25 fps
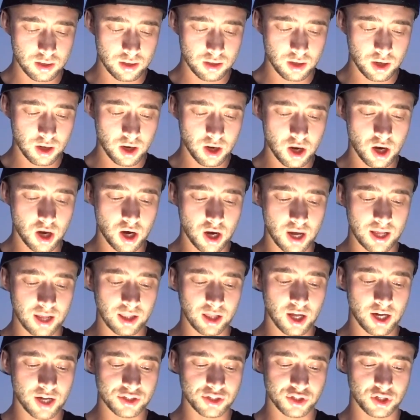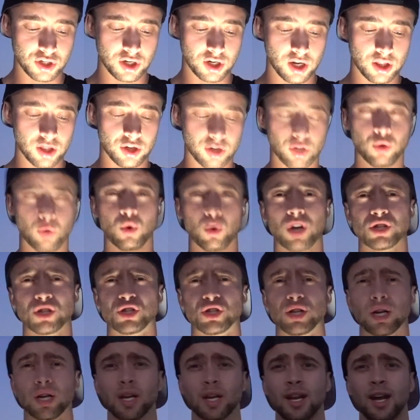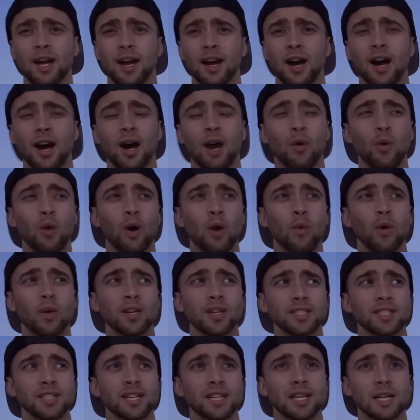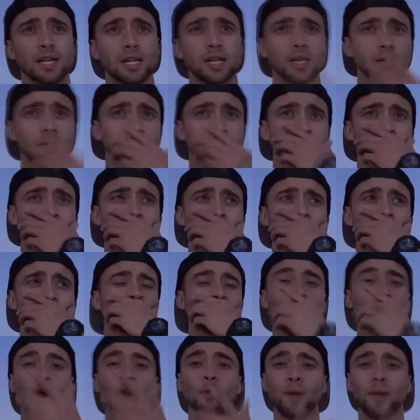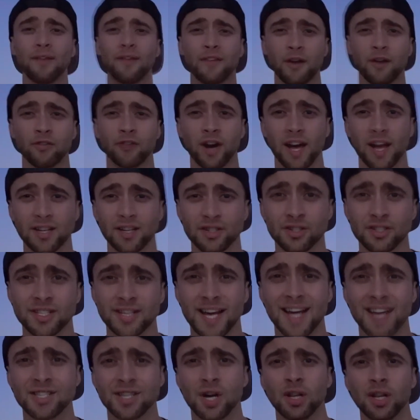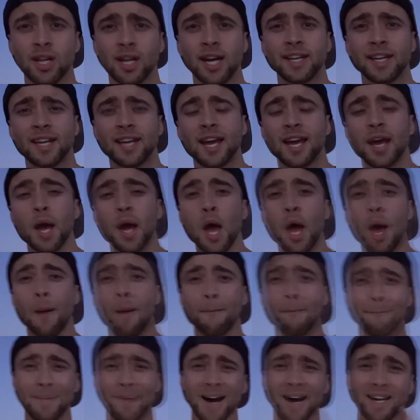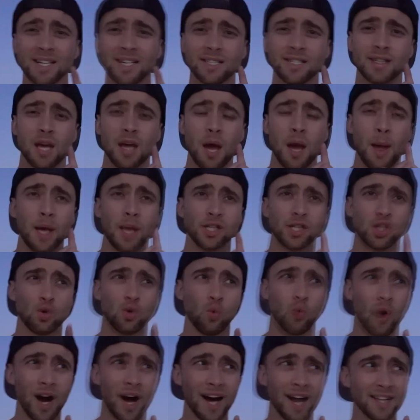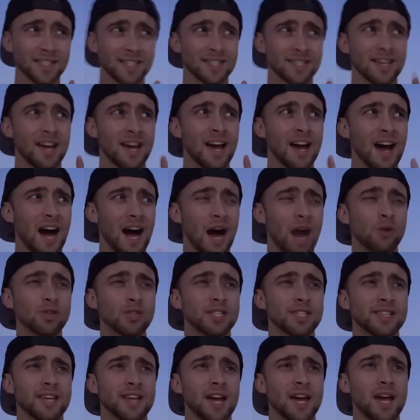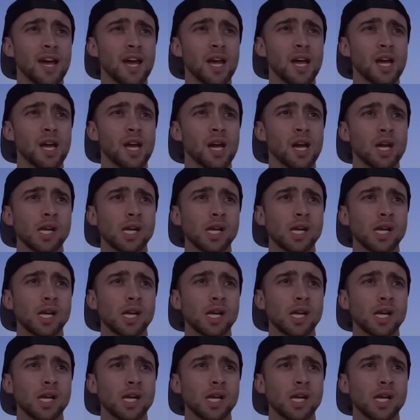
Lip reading: I lost your other question. What was it? Oh, my favorite exercise on leg day minus squats, I would say